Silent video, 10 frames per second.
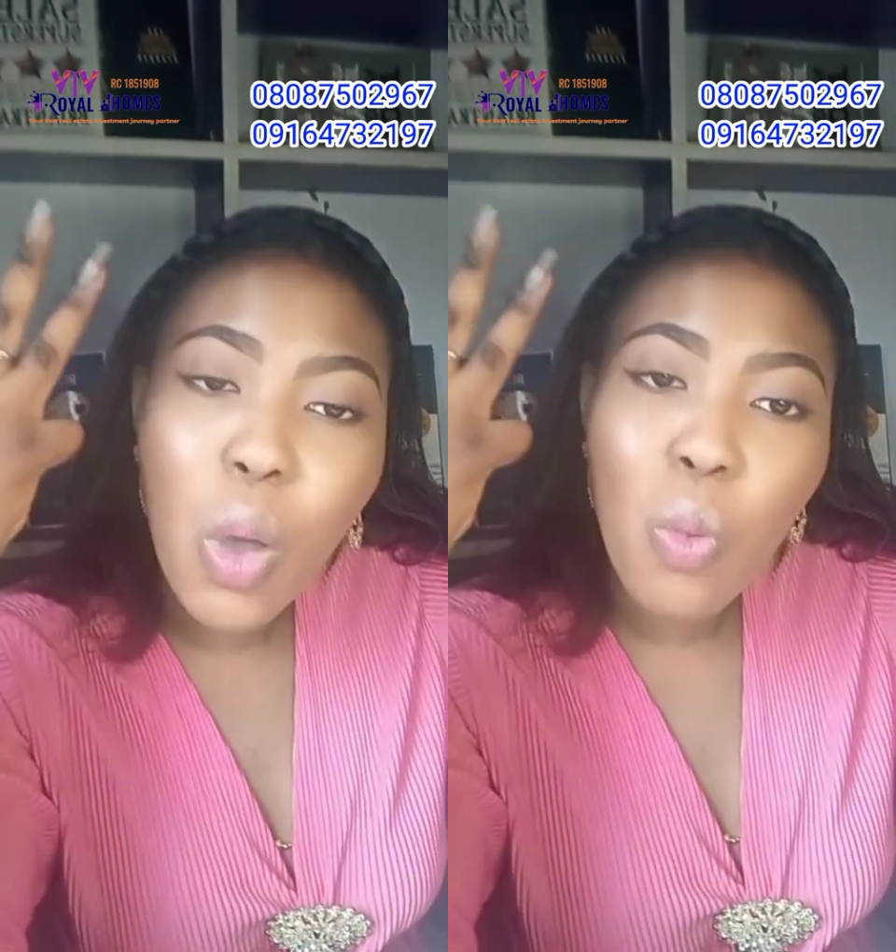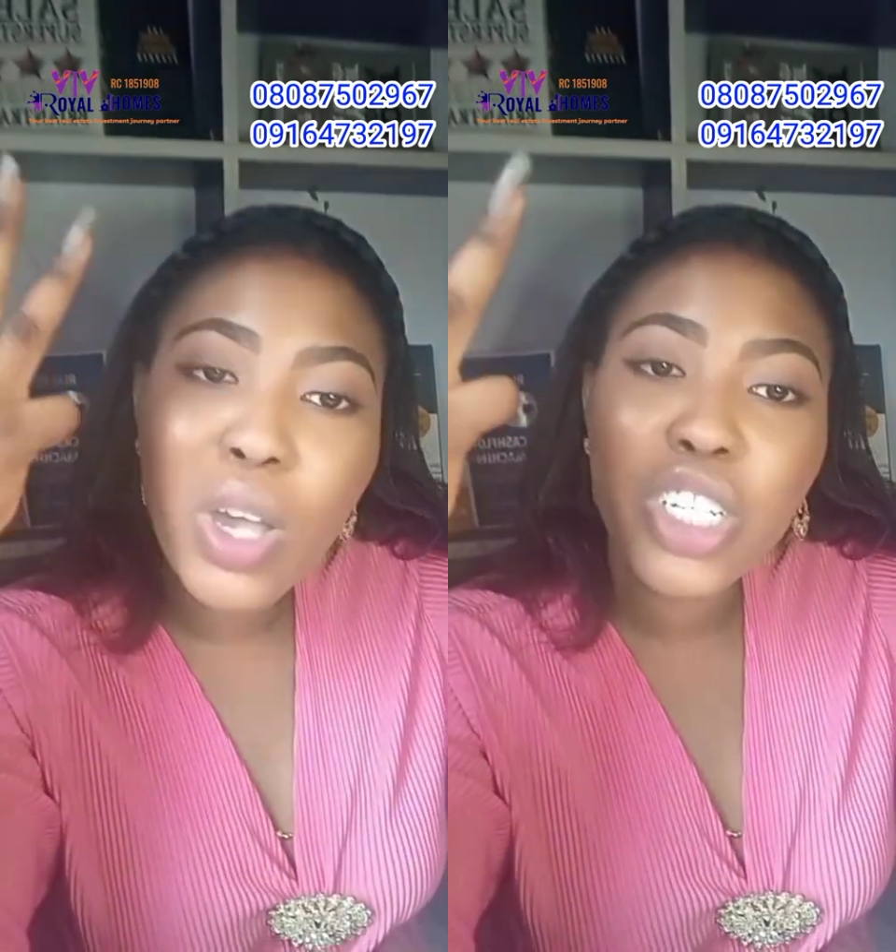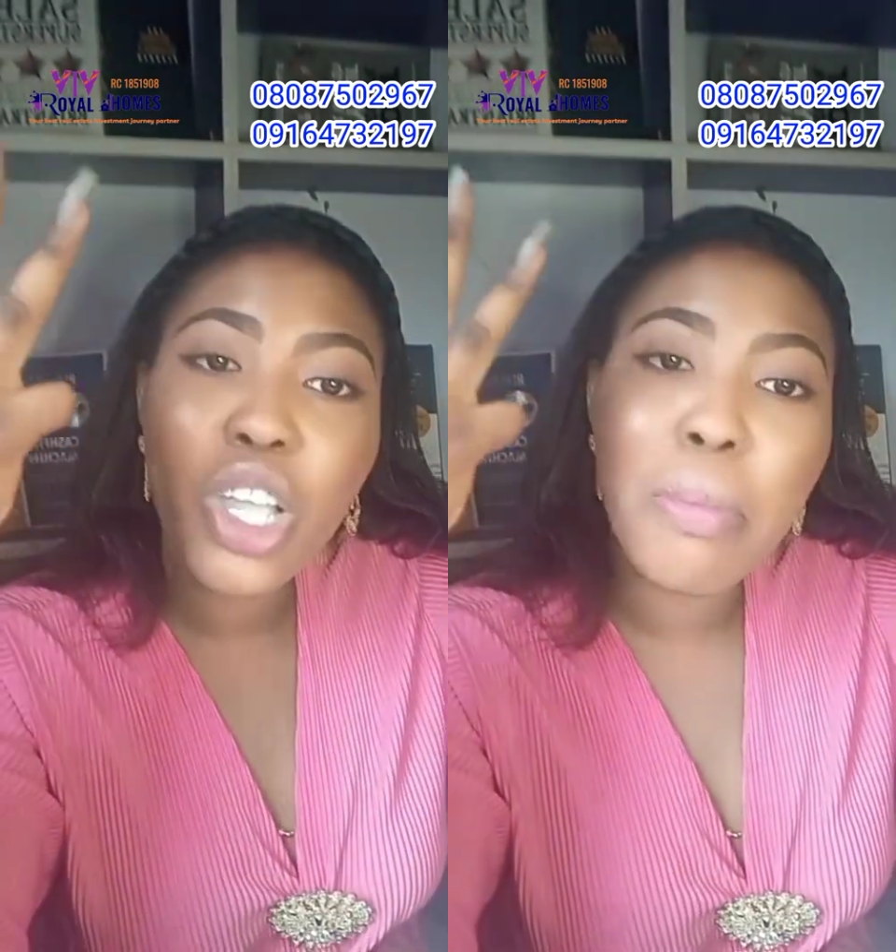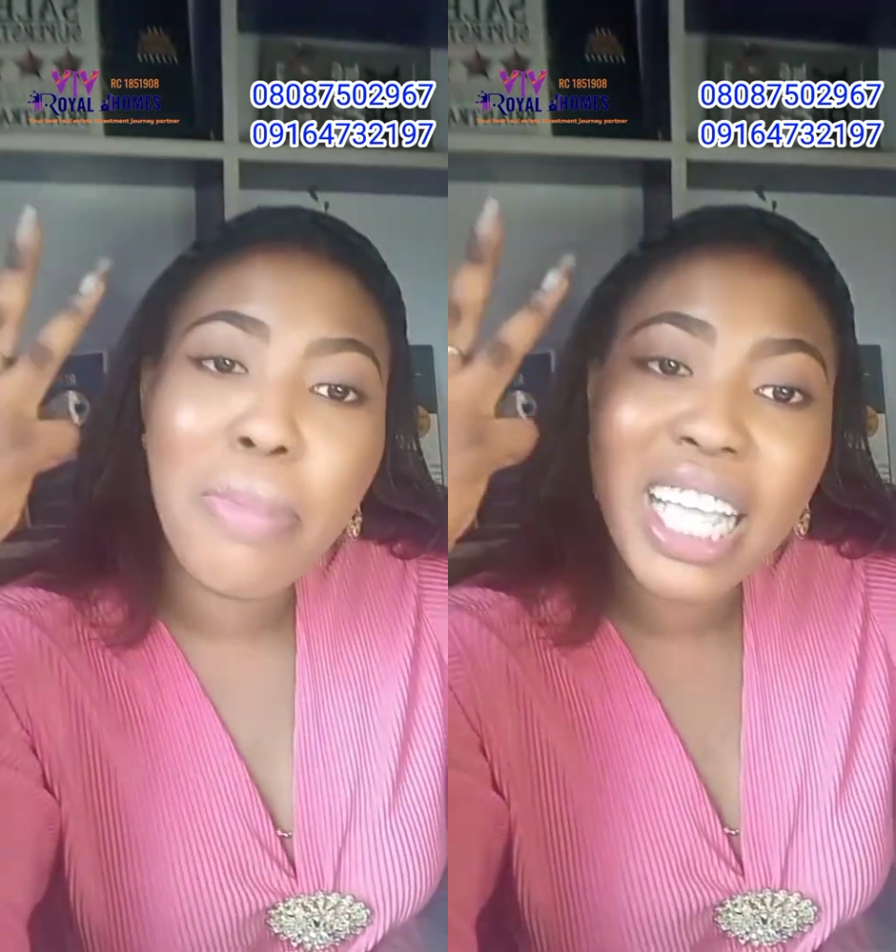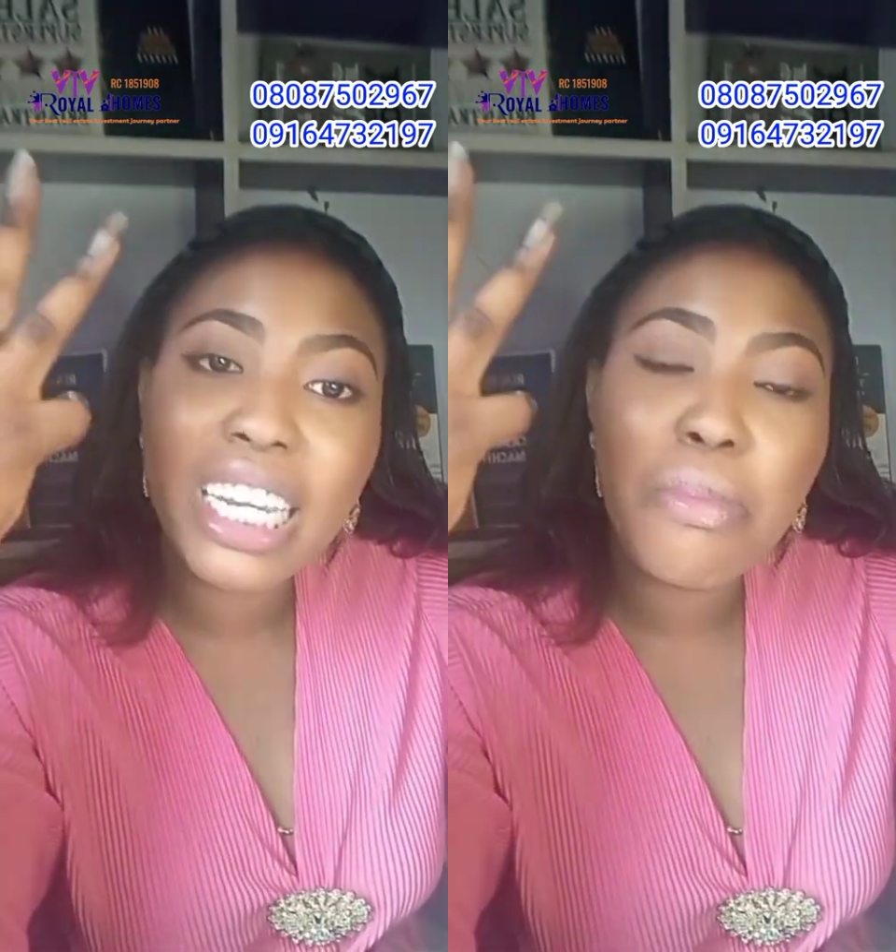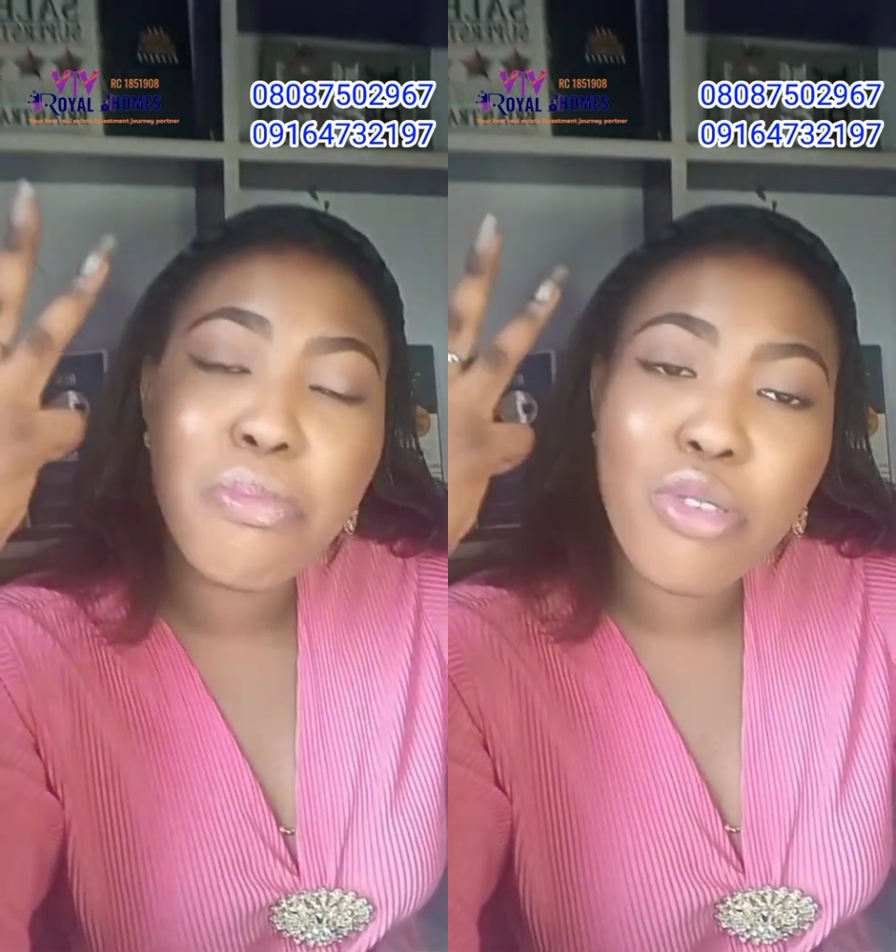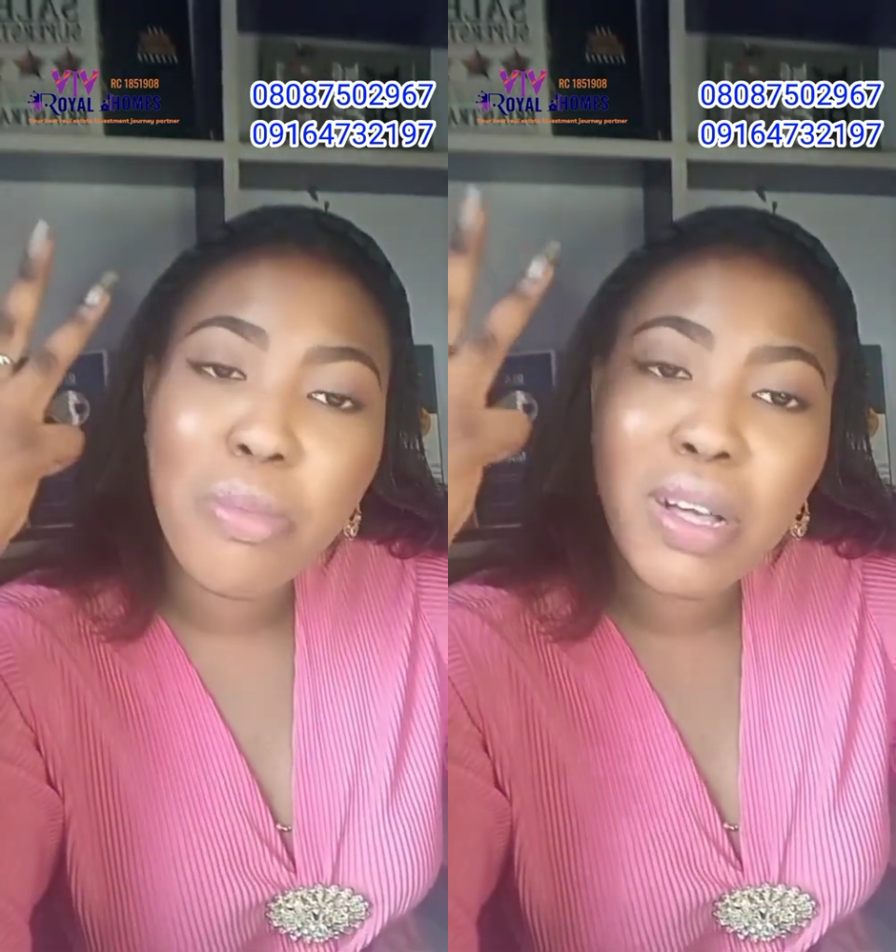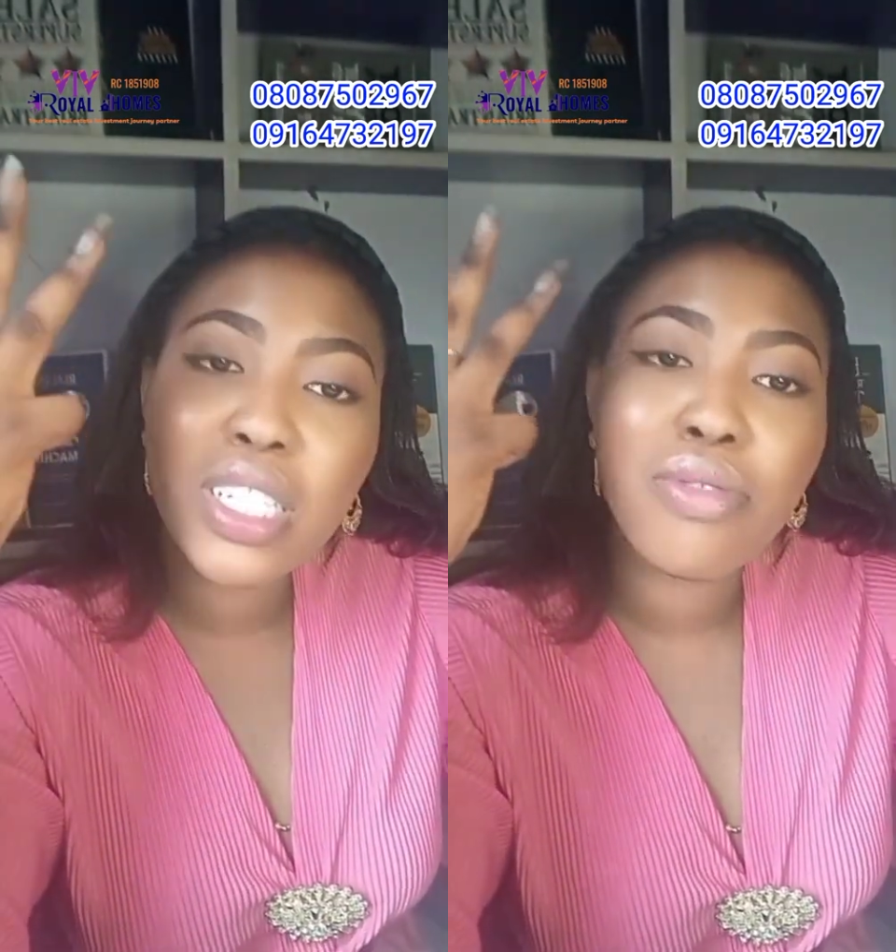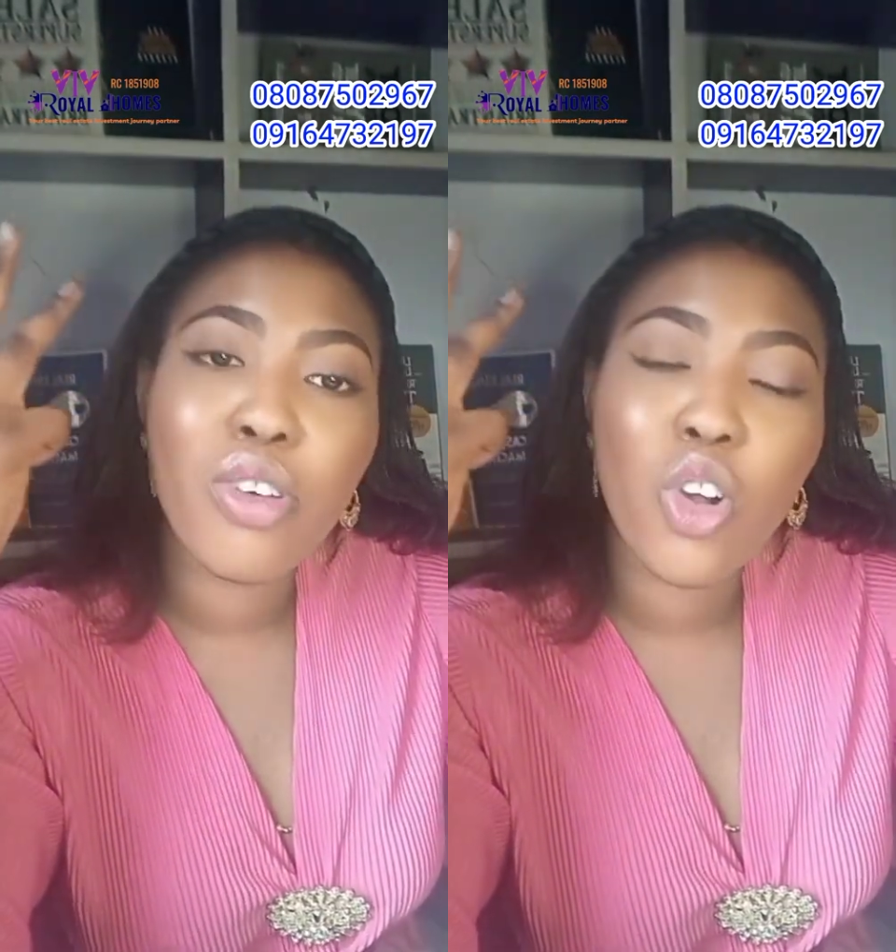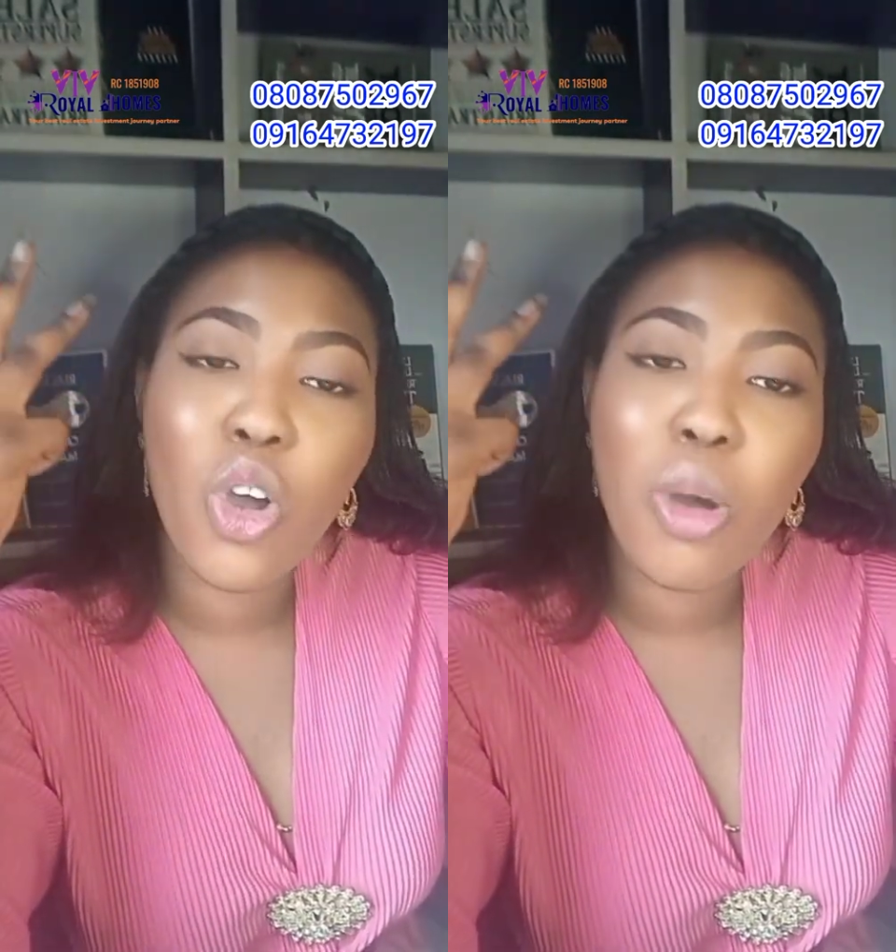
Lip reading: when you're buying a property for